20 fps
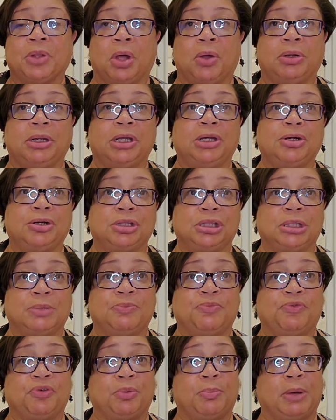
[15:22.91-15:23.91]
only cook
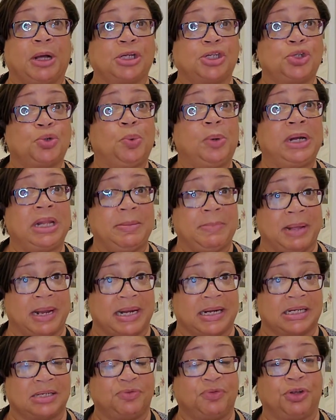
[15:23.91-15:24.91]
them for about 20
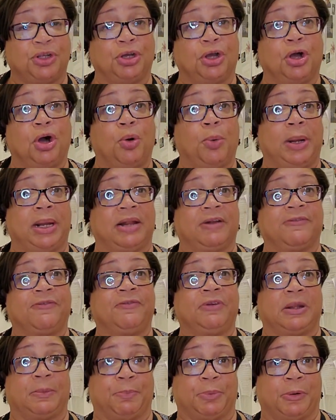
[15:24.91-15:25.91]
minutes before you go in and
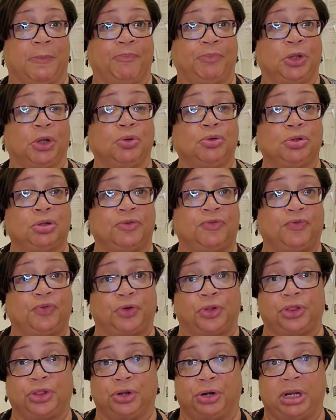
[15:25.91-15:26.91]
flip them. Don't do the
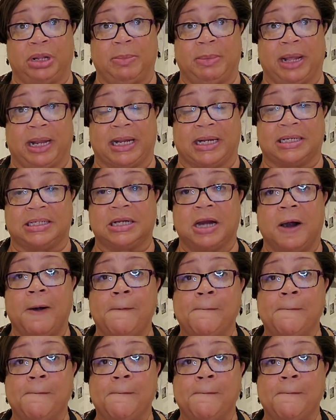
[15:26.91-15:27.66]
full 30 minutes.